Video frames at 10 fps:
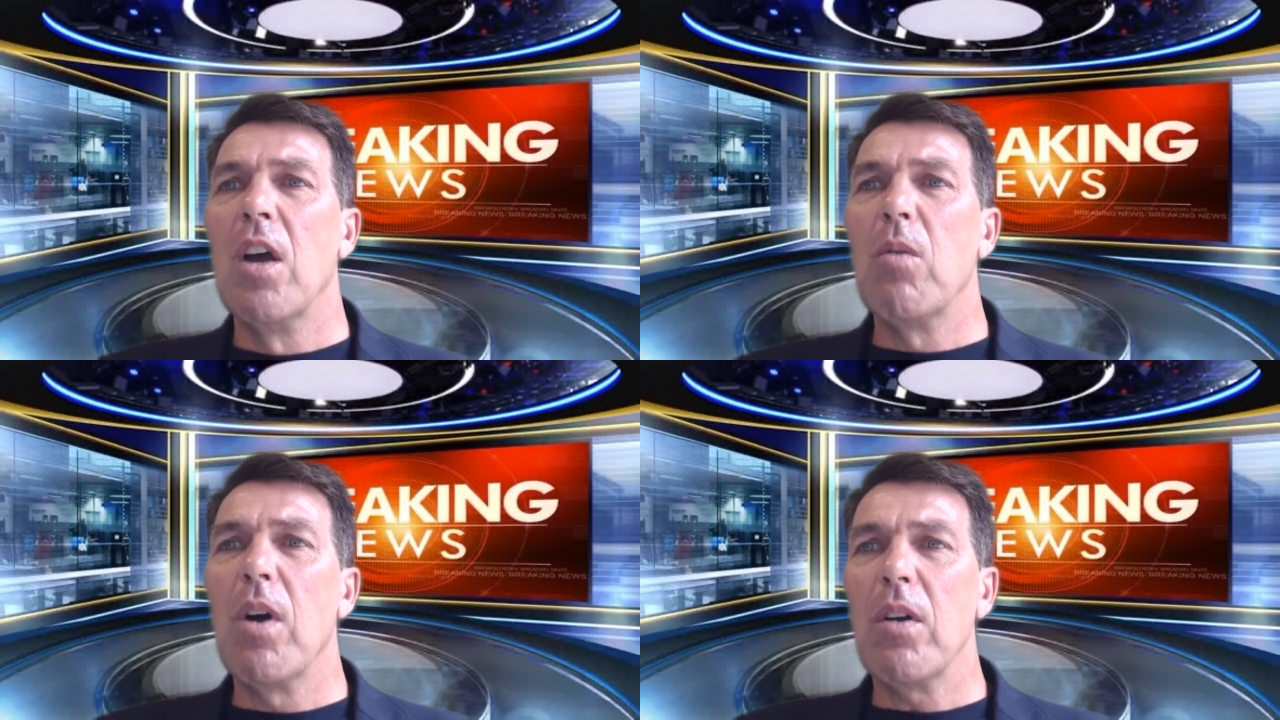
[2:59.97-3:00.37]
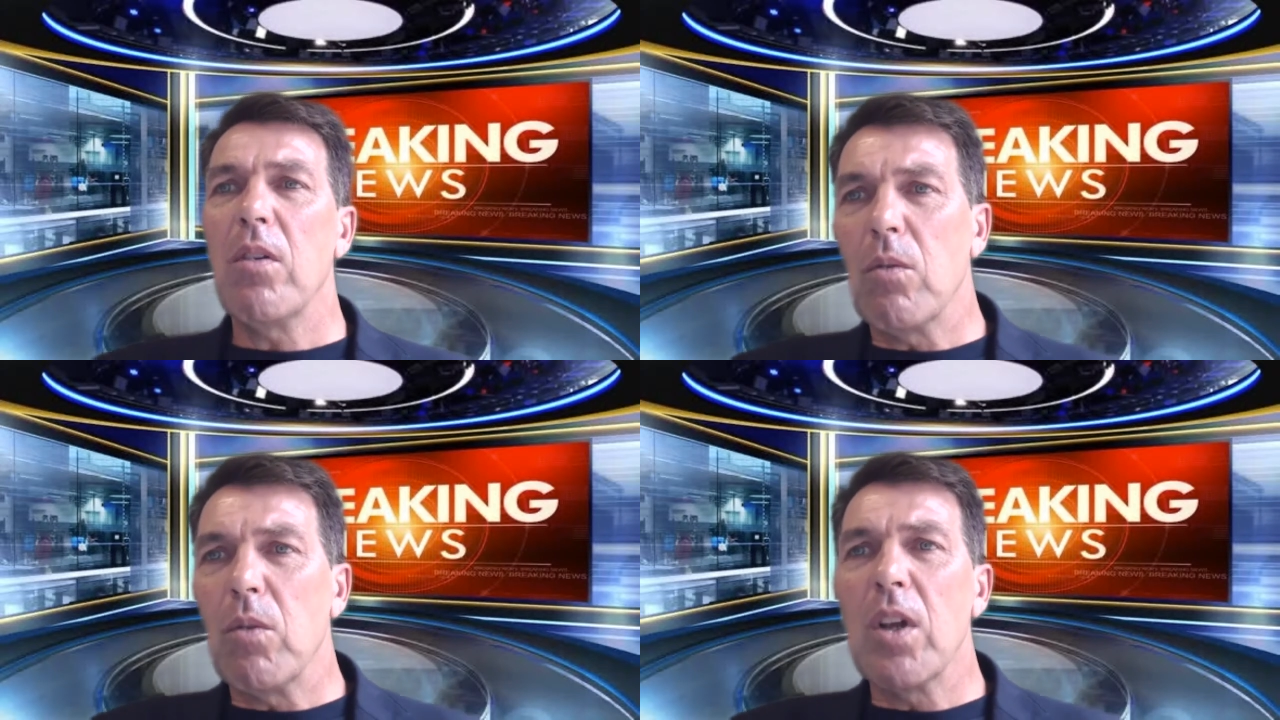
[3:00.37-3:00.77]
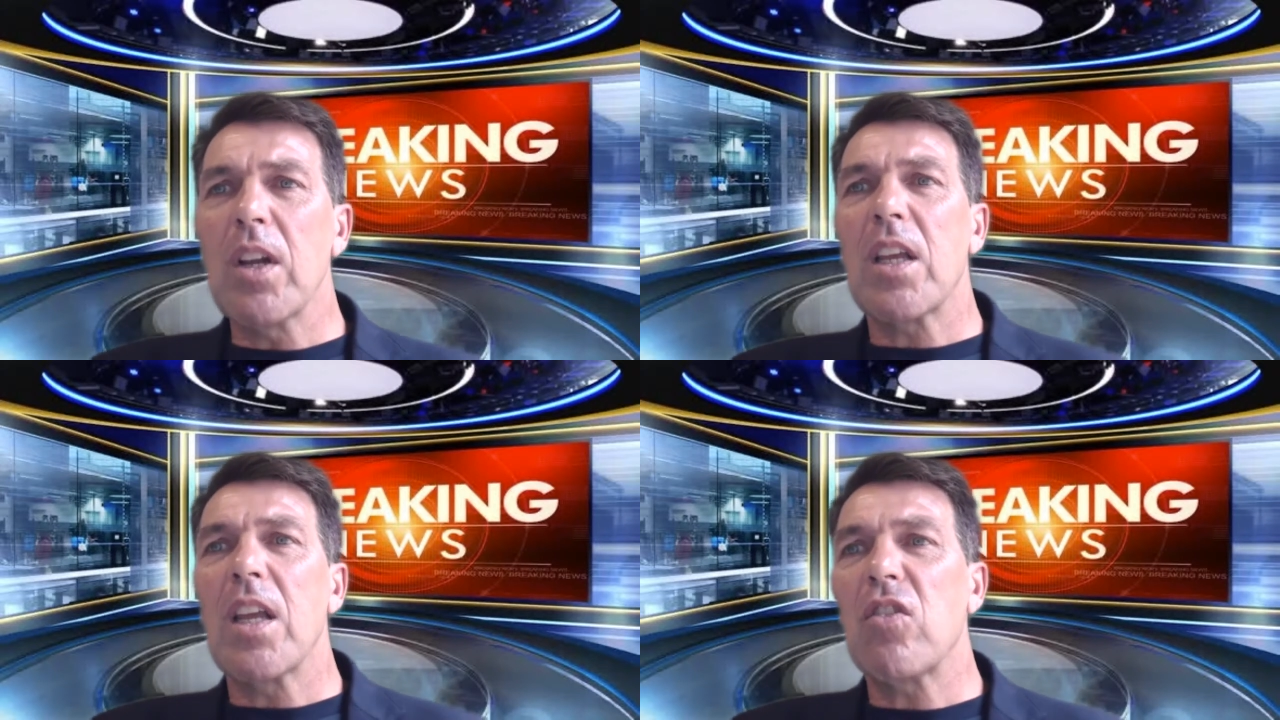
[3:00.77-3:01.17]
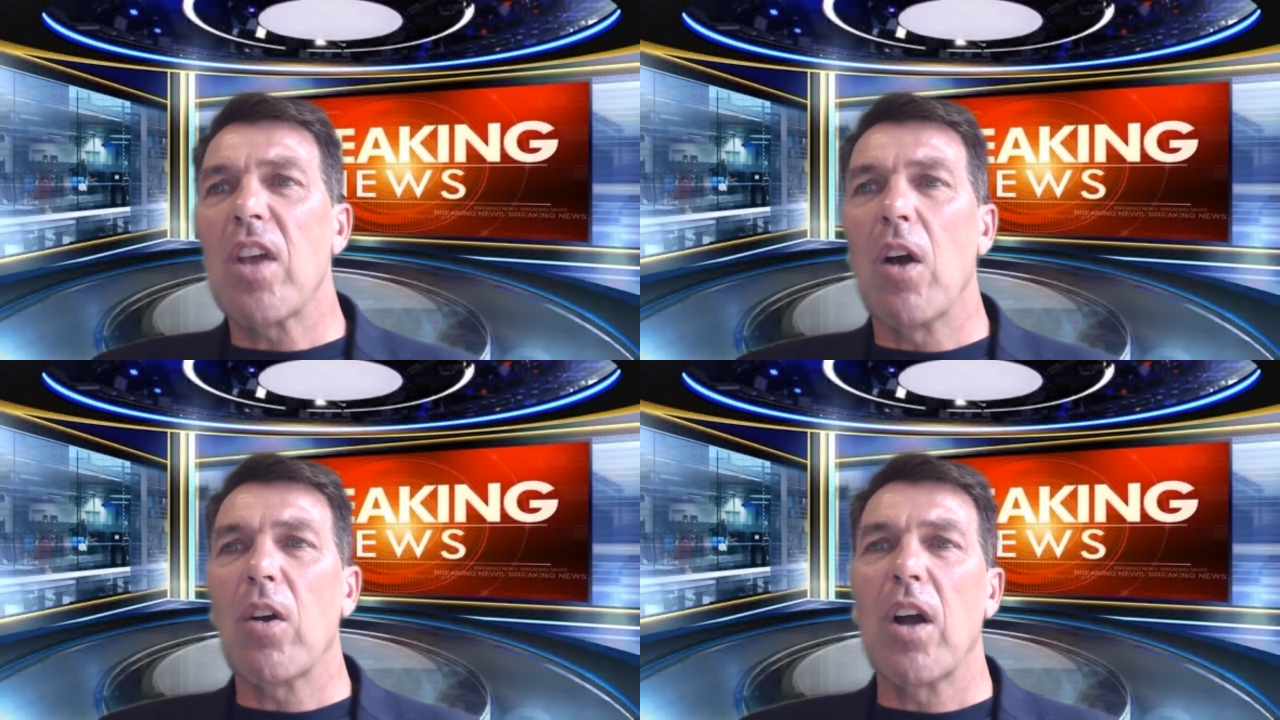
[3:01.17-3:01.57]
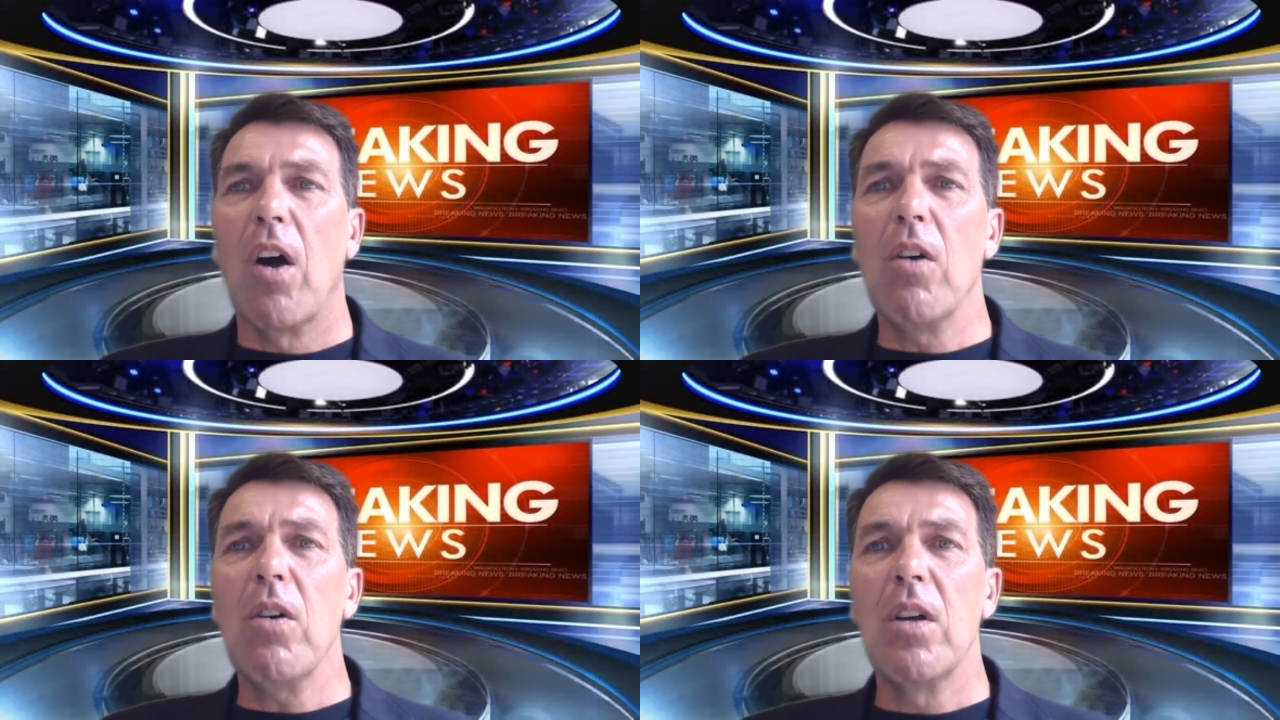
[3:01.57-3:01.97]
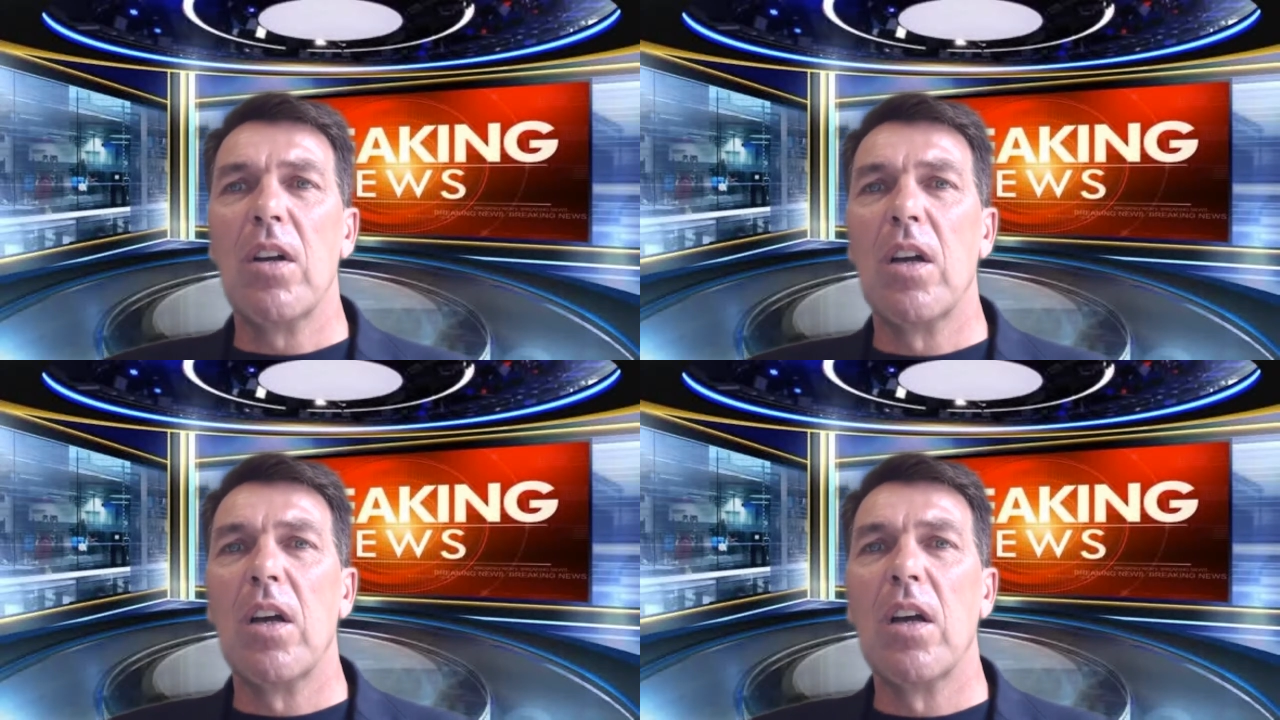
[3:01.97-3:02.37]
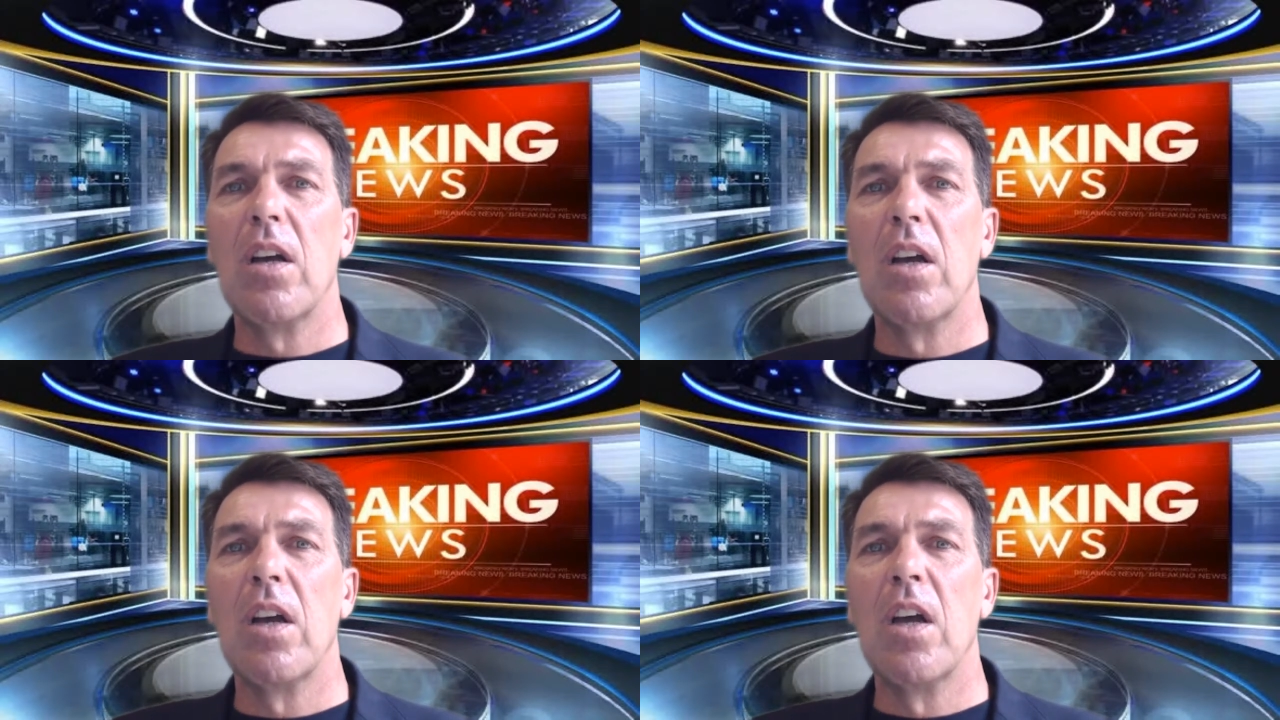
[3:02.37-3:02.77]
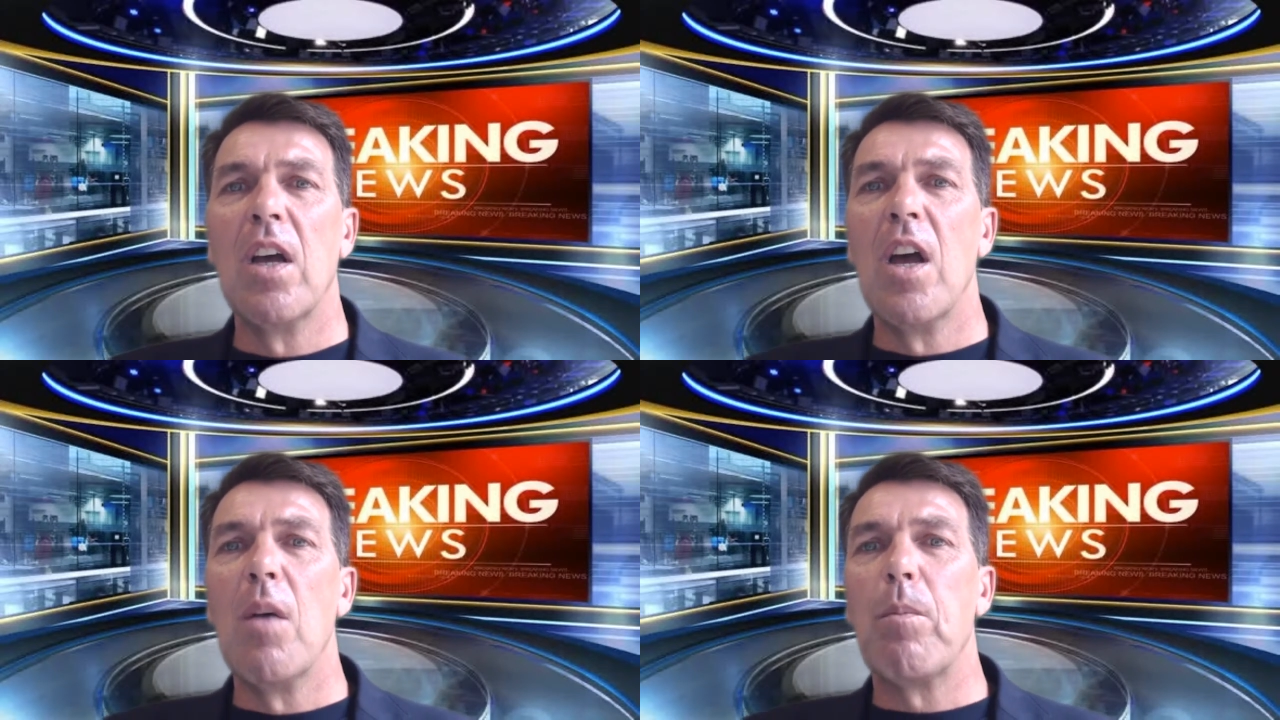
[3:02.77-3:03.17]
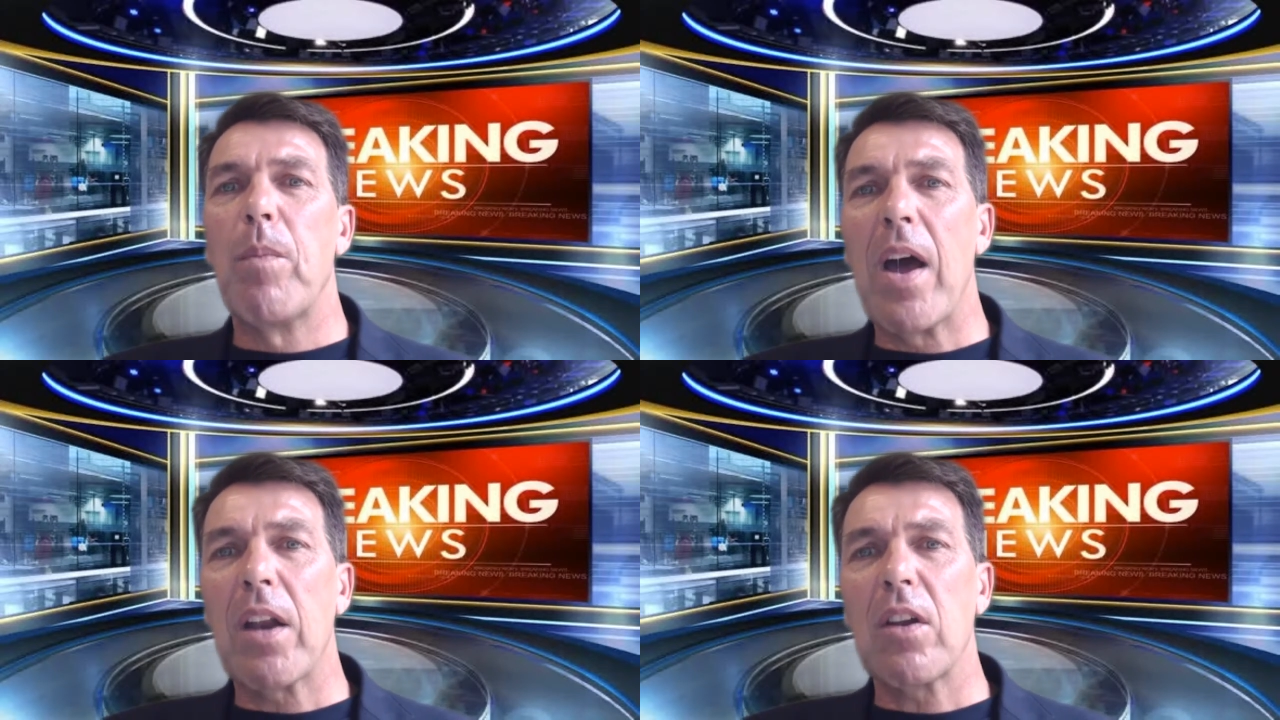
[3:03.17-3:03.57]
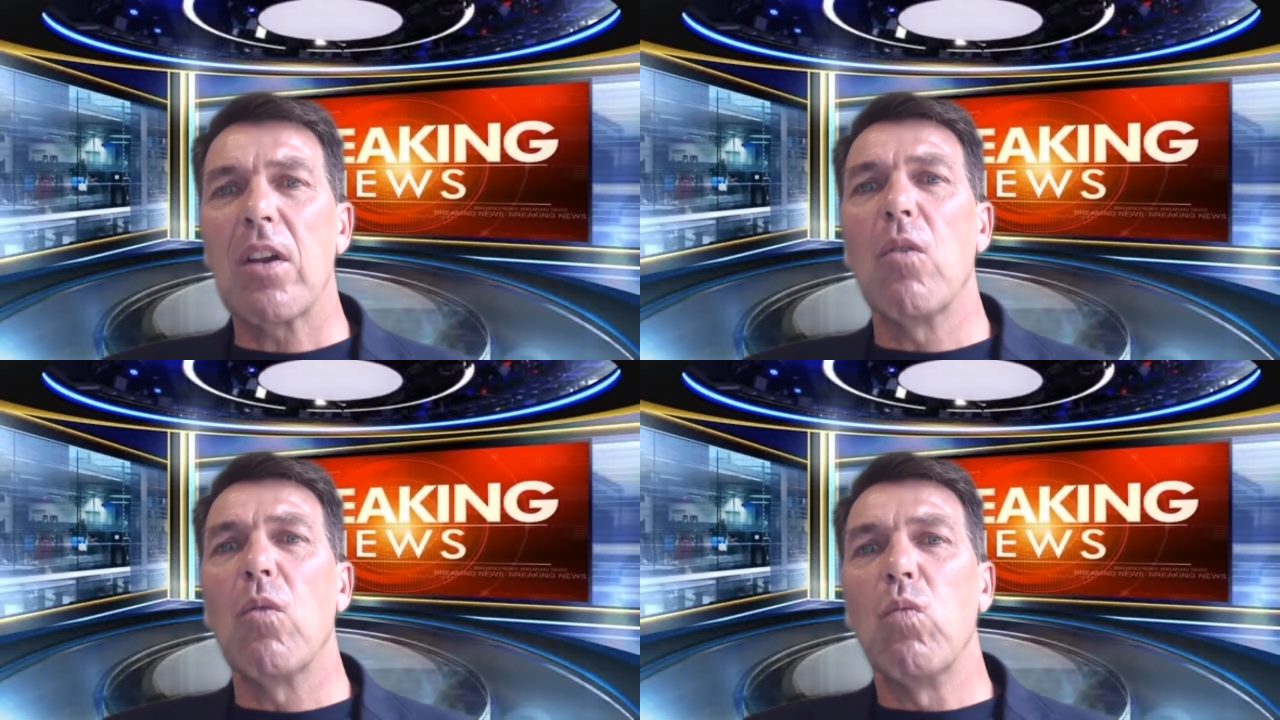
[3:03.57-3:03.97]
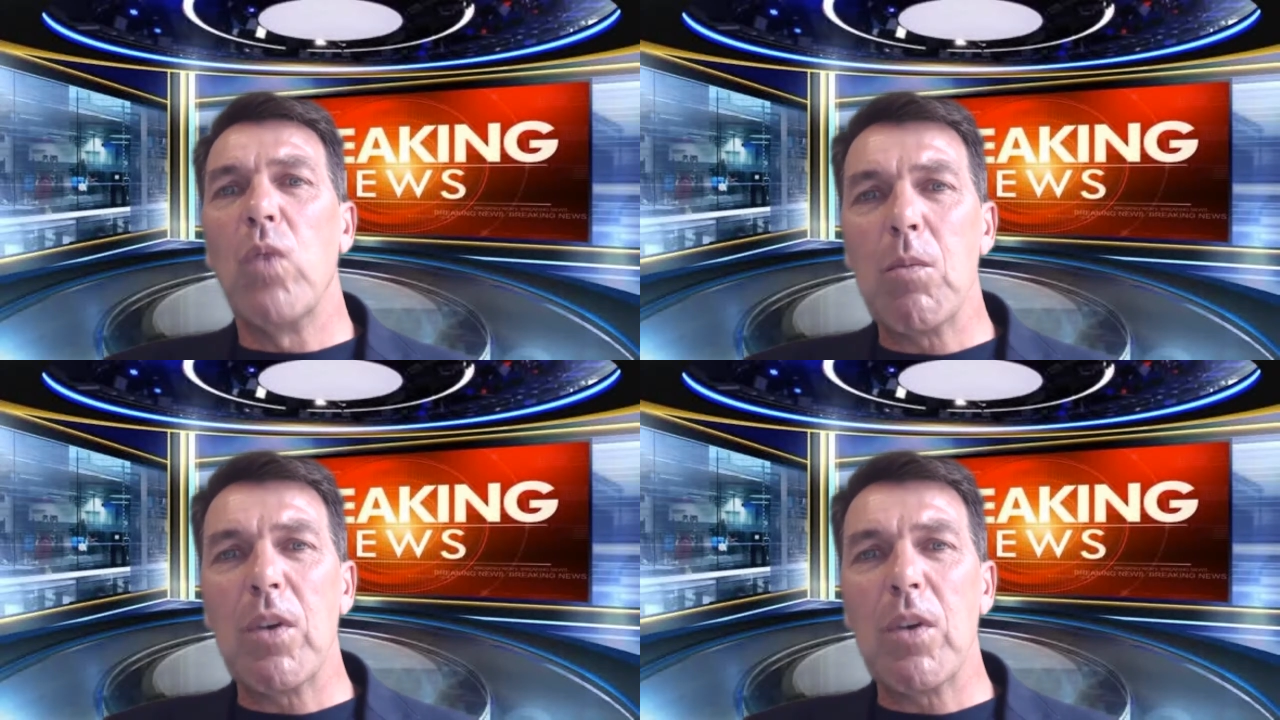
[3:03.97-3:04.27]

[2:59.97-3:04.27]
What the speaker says: Well, we're not against alcohol, but when